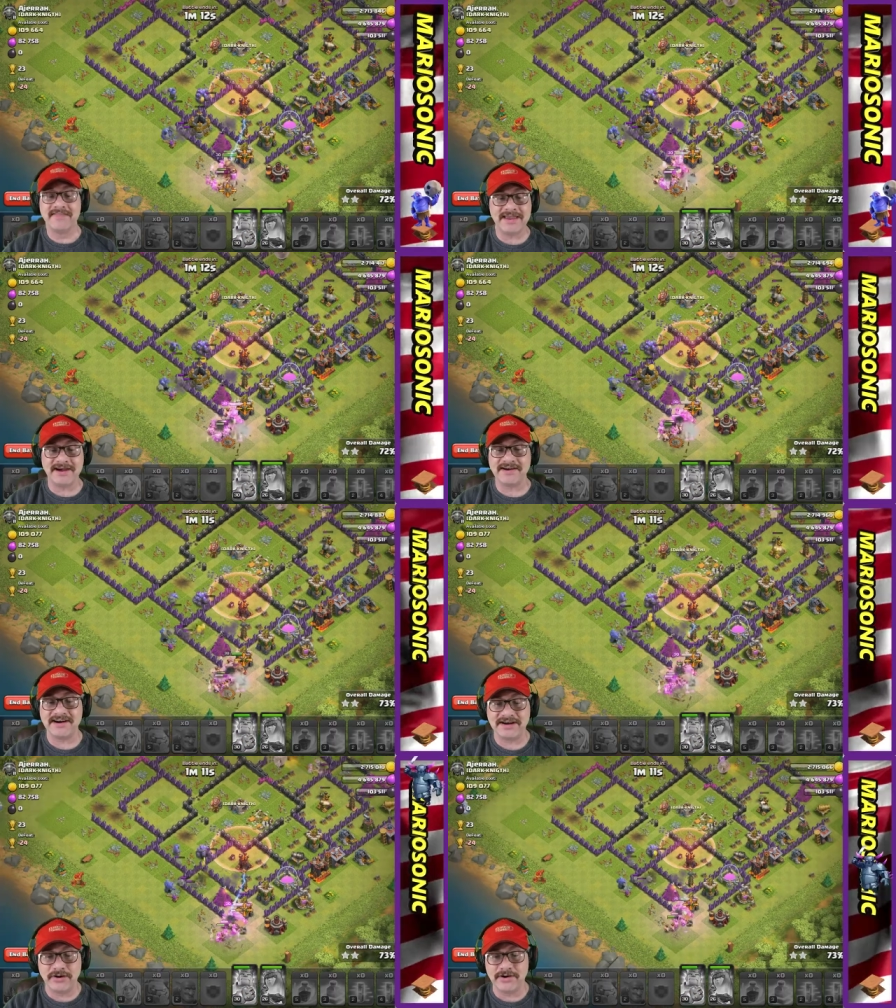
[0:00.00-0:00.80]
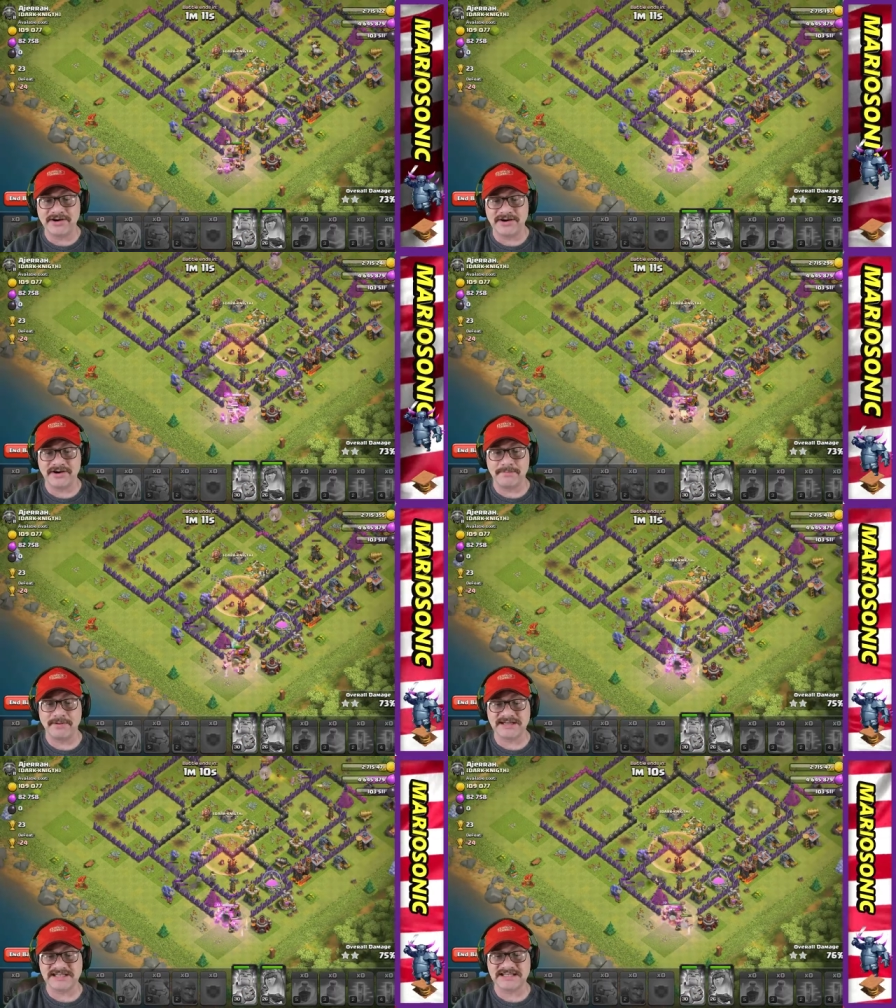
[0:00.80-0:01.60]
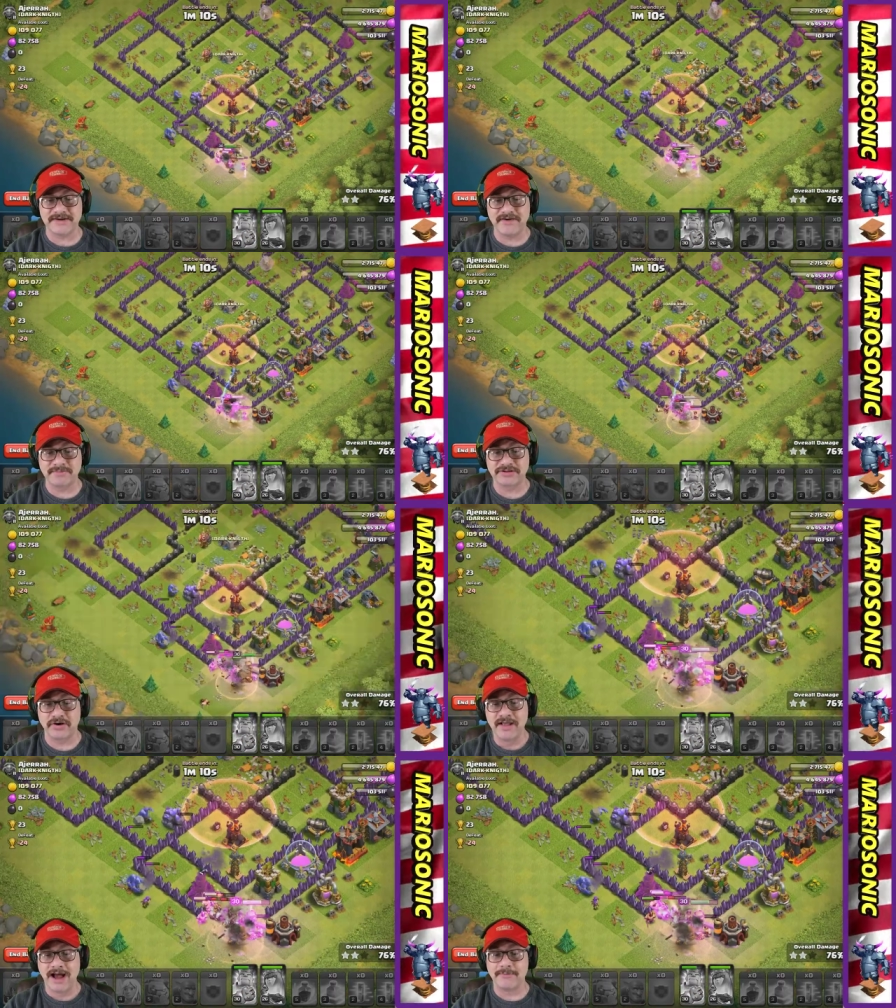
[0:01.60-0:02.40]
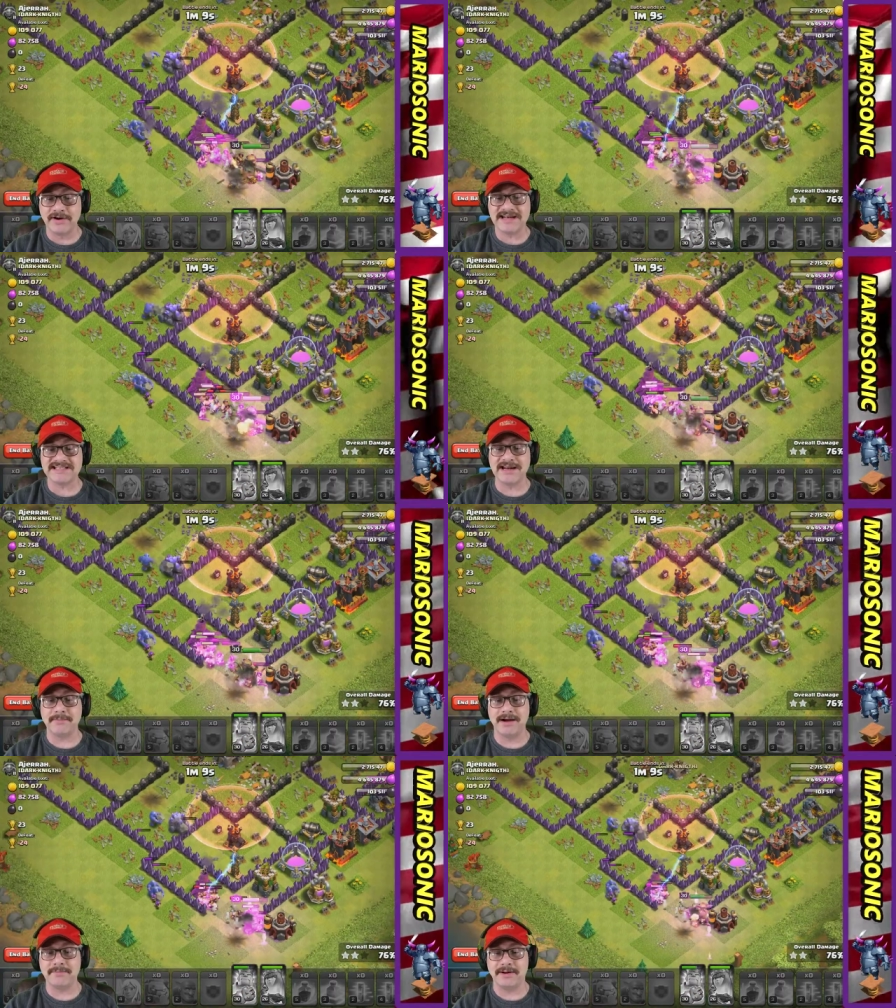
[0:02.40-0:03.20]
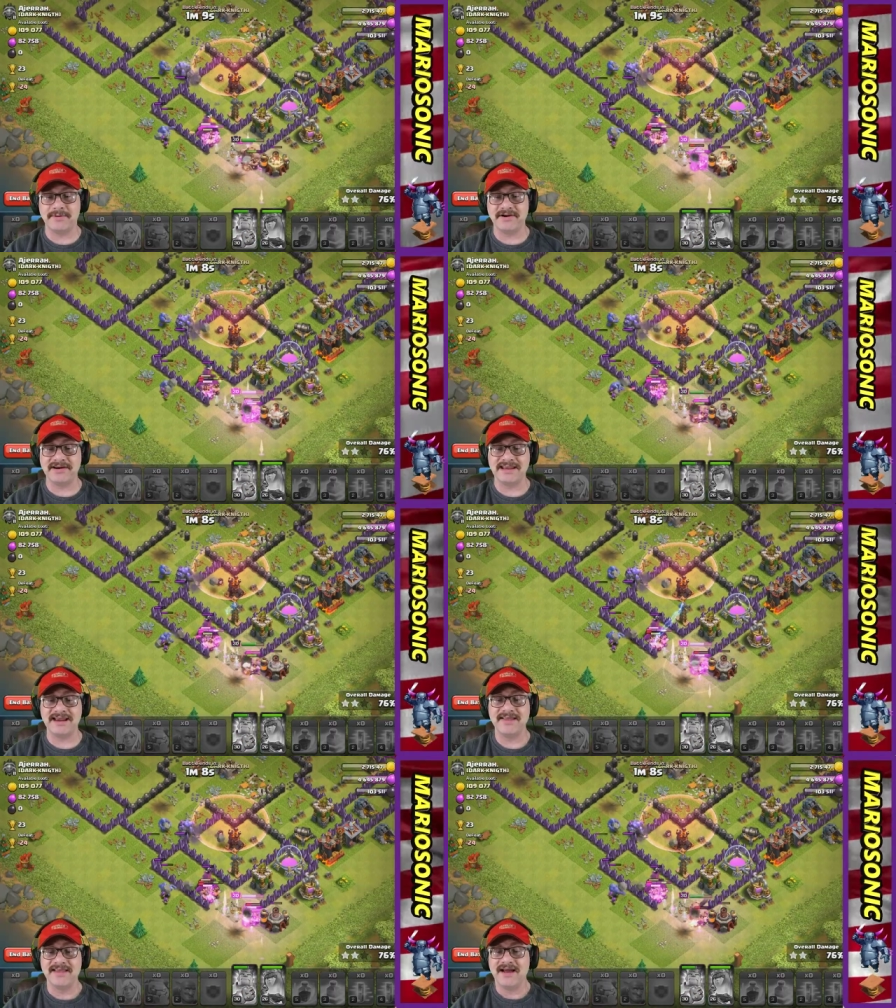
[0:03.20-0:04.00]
They are going to go in there and bust this stuff up. So I'm raging up my Barbarian King.